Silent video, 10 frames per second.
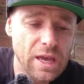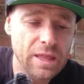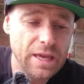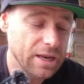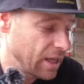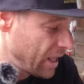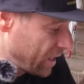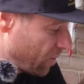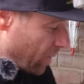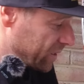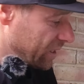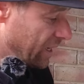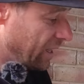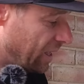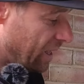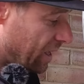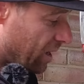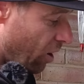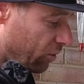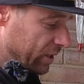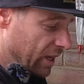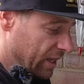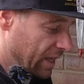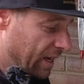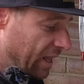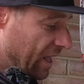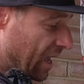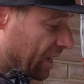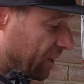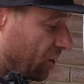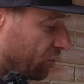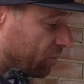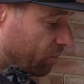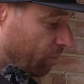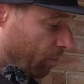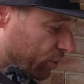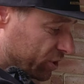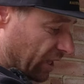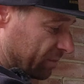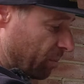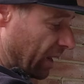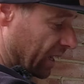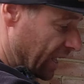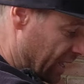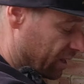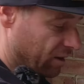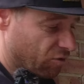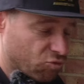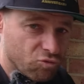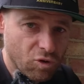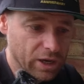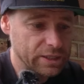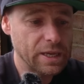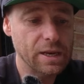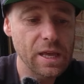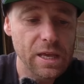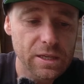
and then you basically hold it like that and you push that plug in right in.